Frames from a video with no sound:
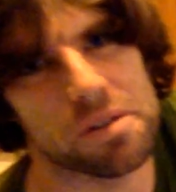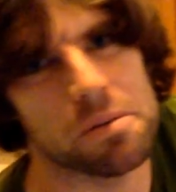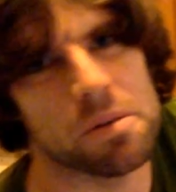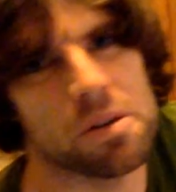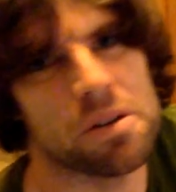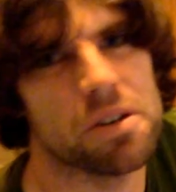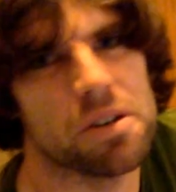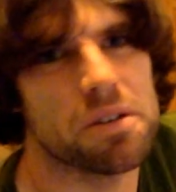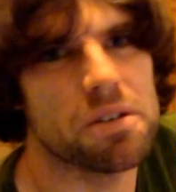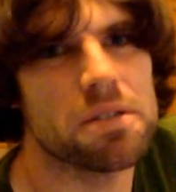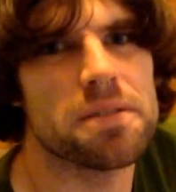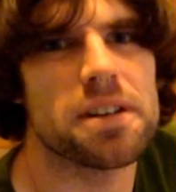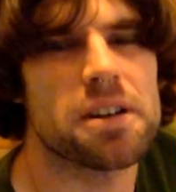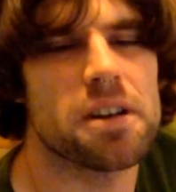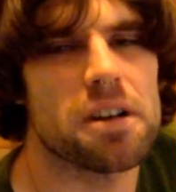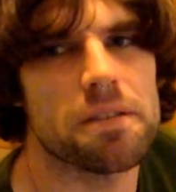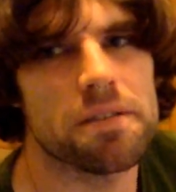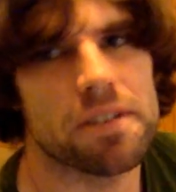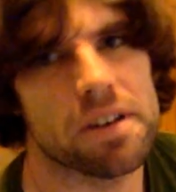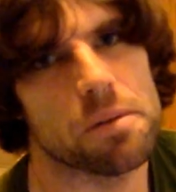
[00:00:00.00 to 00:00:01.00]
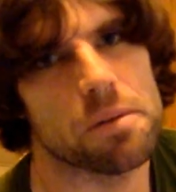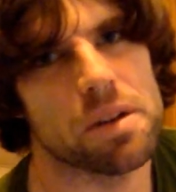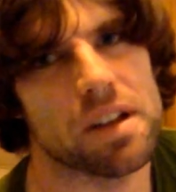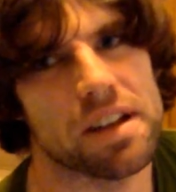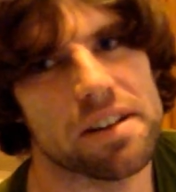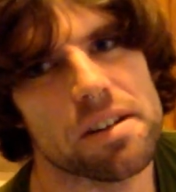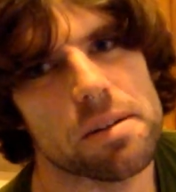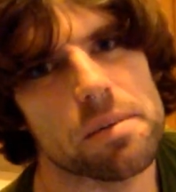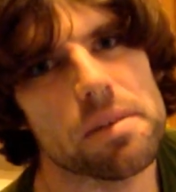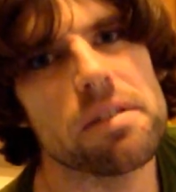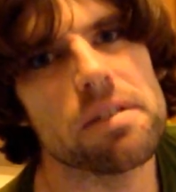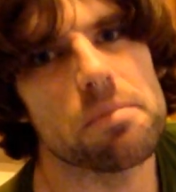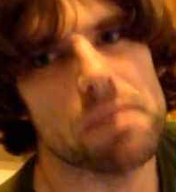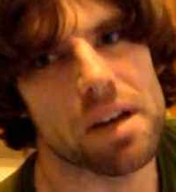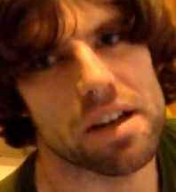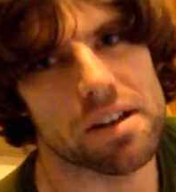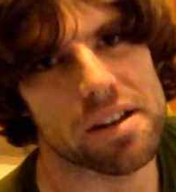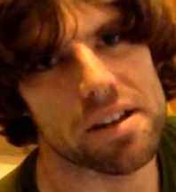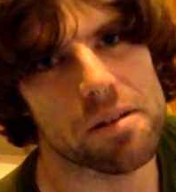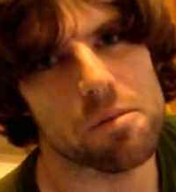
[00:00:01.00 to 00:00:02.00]
the one you use for coffee, it will end up
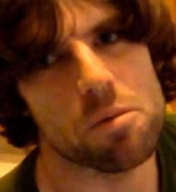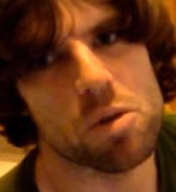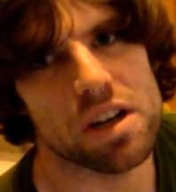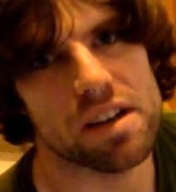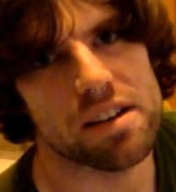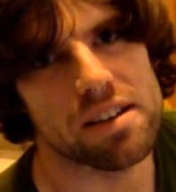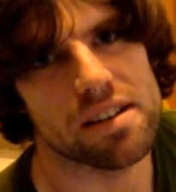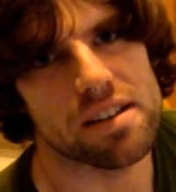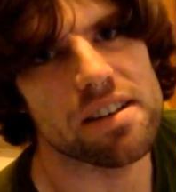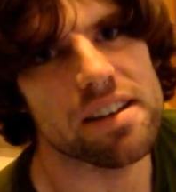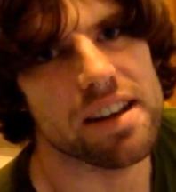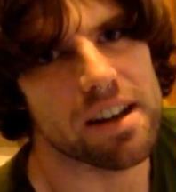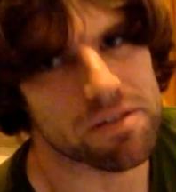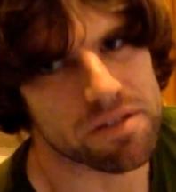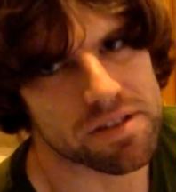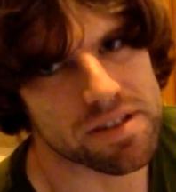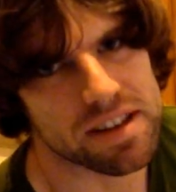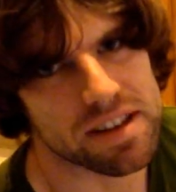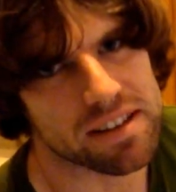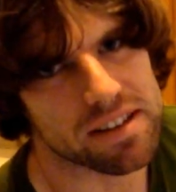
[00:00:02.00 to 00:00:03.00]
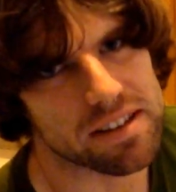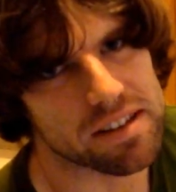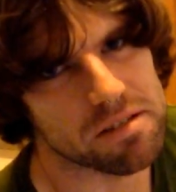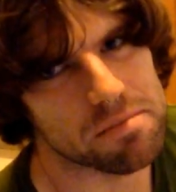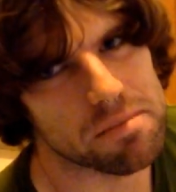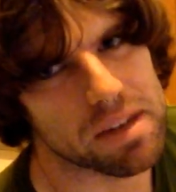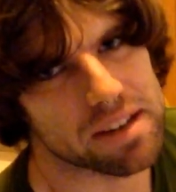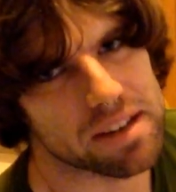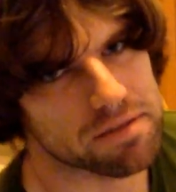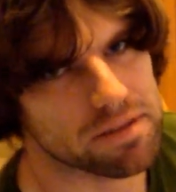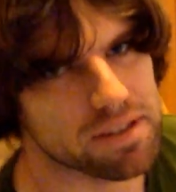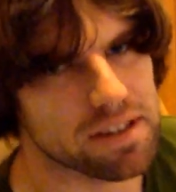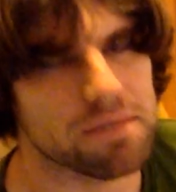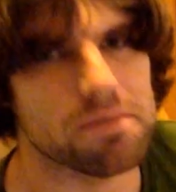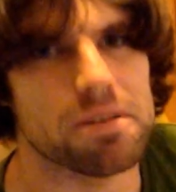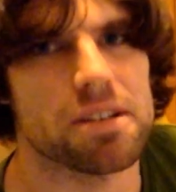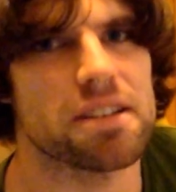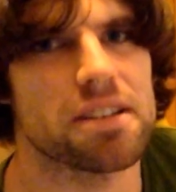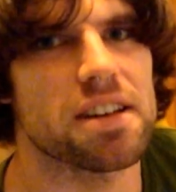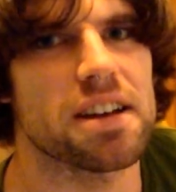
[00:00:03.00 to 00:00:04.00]
smelling weird, and everything that you make with it
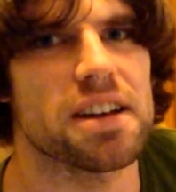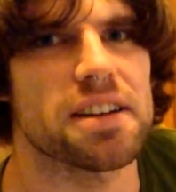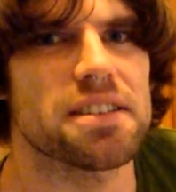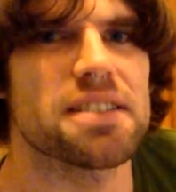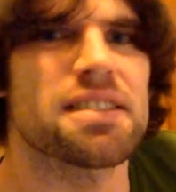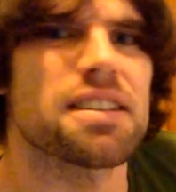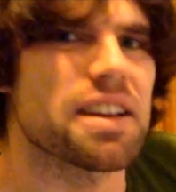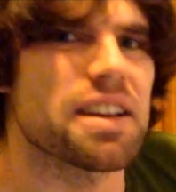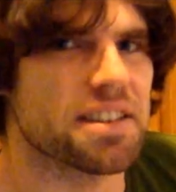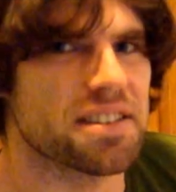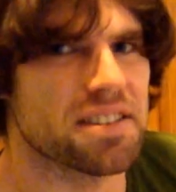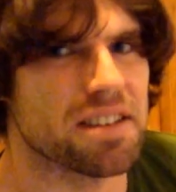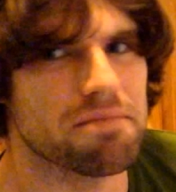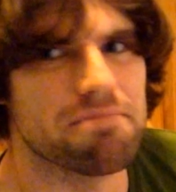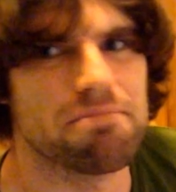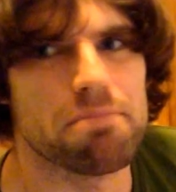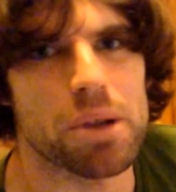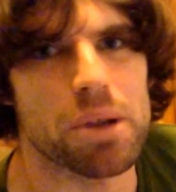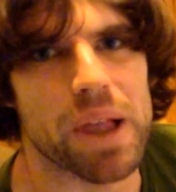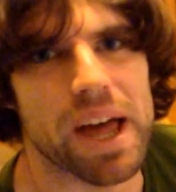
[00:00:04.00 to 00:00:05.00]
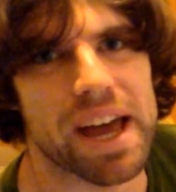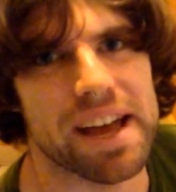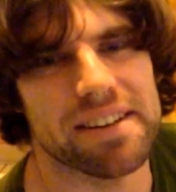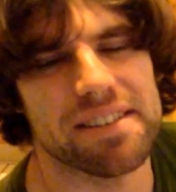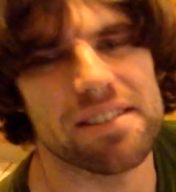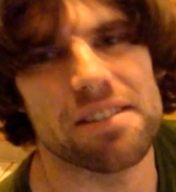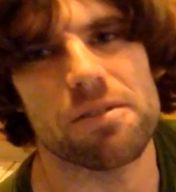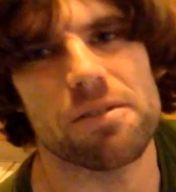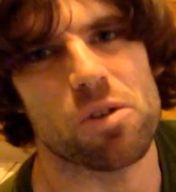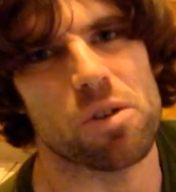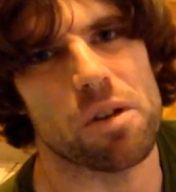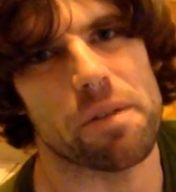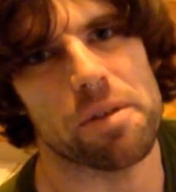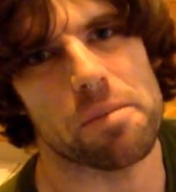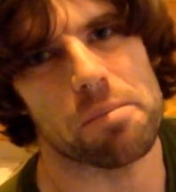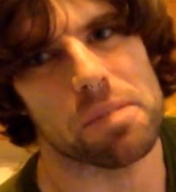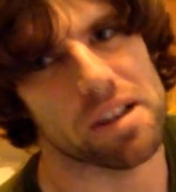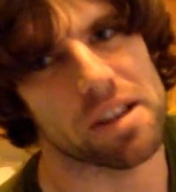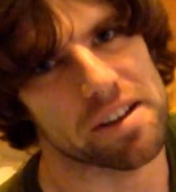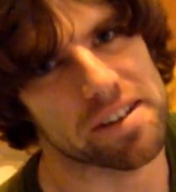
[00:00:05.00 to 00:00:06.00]
will taste like some blend of all of the
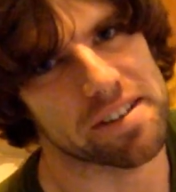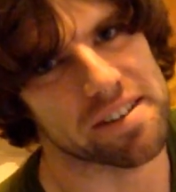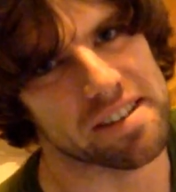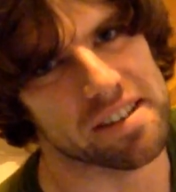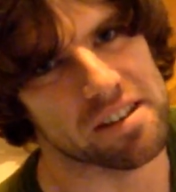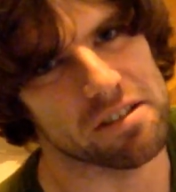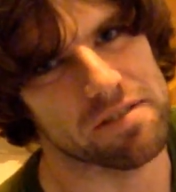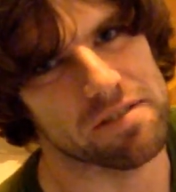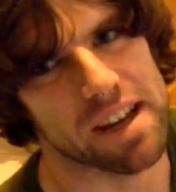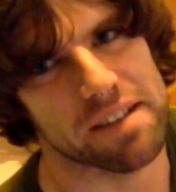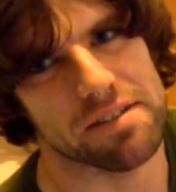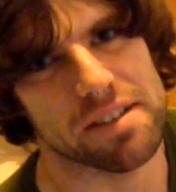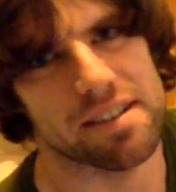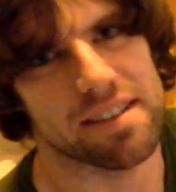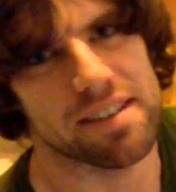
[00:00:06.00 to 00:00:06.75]
plants that you've ever